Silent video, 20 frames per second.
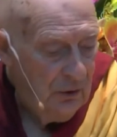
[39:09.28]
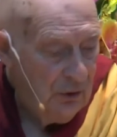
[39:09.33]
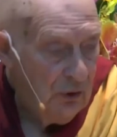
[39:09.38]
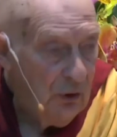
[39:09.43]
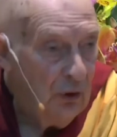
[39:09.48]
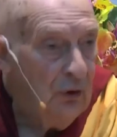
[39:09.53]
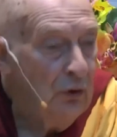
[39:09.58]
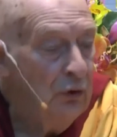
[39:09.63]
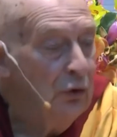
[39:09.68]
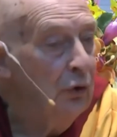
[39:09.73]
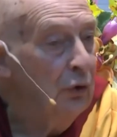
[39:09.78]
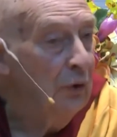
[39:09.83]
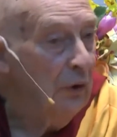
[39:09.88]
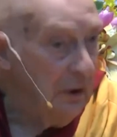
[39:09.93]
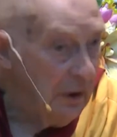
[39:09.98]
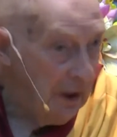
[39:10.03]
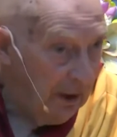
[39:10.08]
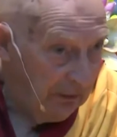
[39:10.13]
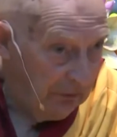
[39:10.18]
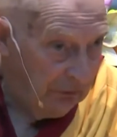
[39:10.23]
you do the
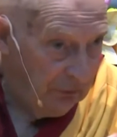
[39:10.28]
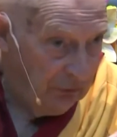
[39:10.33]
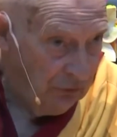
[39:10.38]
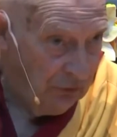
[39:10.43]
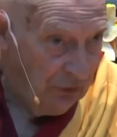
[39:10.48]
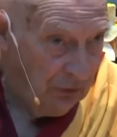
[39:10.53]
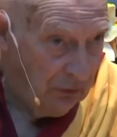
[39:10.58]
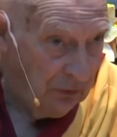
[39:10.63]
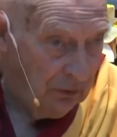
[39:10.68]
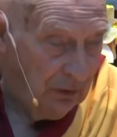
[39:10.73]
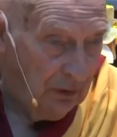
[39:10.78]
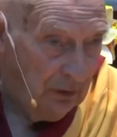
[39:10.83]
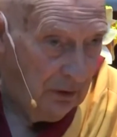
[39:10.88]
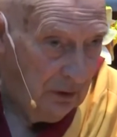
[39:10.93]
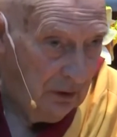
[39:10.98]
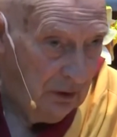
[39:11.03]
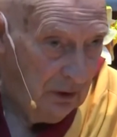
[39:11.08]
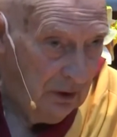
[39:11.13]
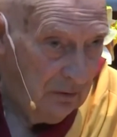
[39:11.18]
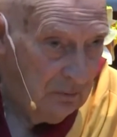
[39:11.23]
next two
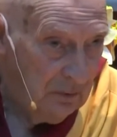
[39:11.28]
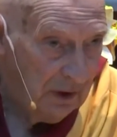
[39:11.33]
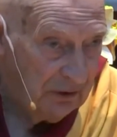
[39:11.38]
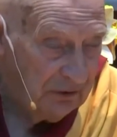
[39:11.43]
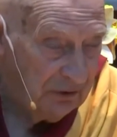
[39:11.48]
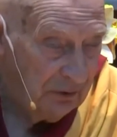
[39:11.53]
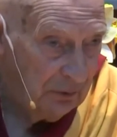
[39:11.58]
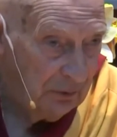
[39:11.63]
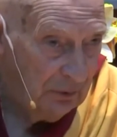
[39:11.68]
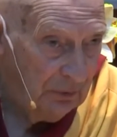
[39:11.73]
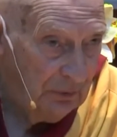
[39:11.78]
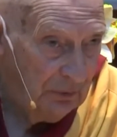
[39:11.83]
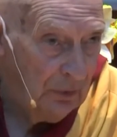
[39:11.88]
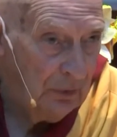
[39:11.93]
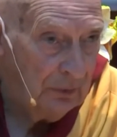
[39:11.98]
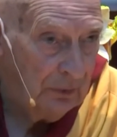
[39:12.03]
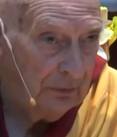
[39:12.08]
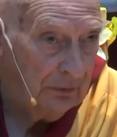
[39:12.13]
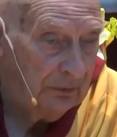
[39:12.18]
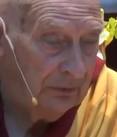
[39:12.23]
immeasurable
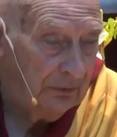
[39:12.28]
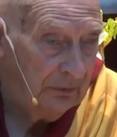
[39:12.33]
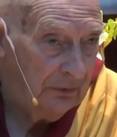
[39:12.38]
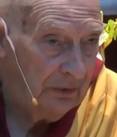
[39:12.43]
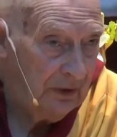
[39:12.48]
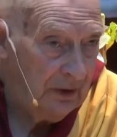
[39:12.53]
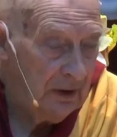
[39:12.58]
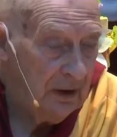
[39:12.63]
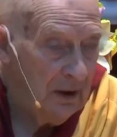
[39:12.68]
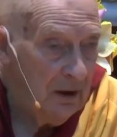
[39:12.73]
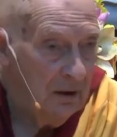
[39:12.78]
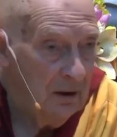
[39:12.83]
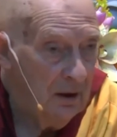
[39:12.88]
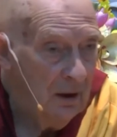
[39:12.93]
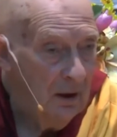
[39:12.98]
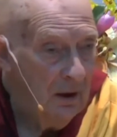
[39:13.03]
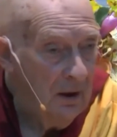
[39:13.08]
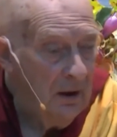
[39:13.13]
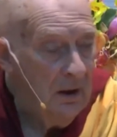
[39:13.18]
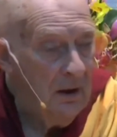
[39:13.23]
thoughts, the
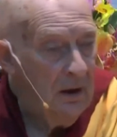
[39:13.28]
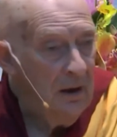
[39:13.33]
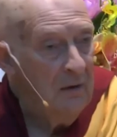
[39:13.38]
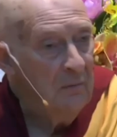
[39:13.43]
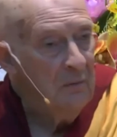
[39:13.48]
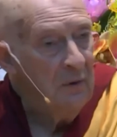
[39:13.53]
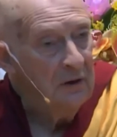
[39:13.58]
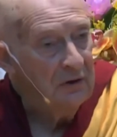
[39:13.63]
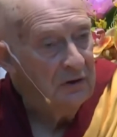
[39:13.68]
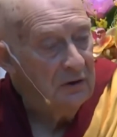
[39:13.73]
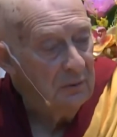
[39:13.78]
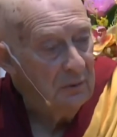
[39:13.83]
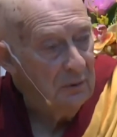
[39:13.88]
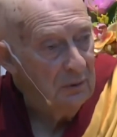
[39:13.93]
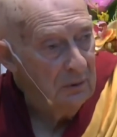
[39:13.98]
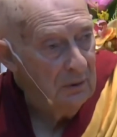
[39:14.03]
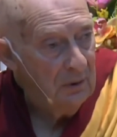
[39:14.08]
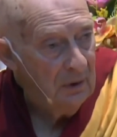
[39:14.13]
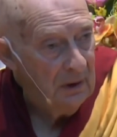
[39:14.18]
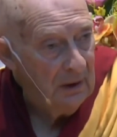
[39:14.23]

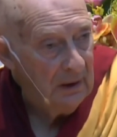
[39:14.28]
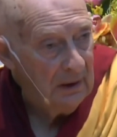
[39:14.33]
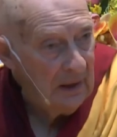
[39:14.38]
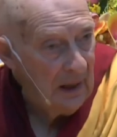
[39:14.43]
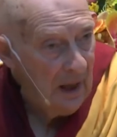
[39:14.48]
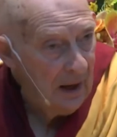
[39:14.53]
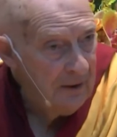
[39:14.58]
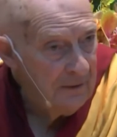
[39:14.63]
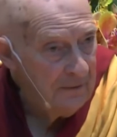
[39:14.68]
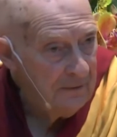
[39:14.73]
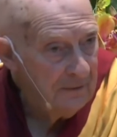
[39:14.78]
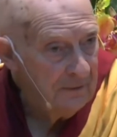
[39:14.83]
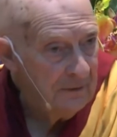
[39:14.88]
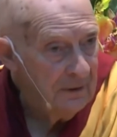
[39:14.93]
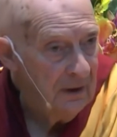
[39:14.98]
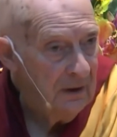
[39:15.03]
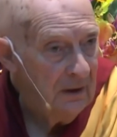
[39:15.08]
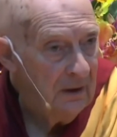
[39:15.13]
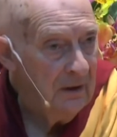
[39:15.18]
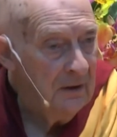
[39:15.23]
immeasurable love
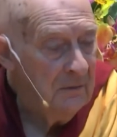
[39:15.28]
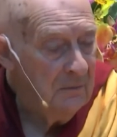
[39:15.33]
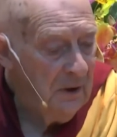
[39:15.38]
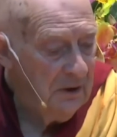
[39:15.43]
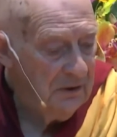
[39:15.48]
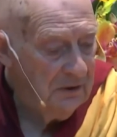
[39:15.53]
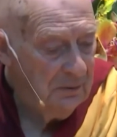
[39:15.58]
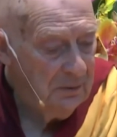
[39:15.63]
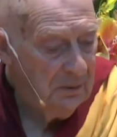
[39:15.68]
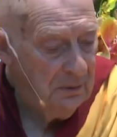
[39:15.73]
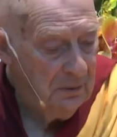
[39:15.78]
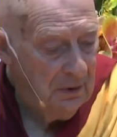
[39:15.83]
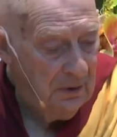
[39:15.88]
and immeasurable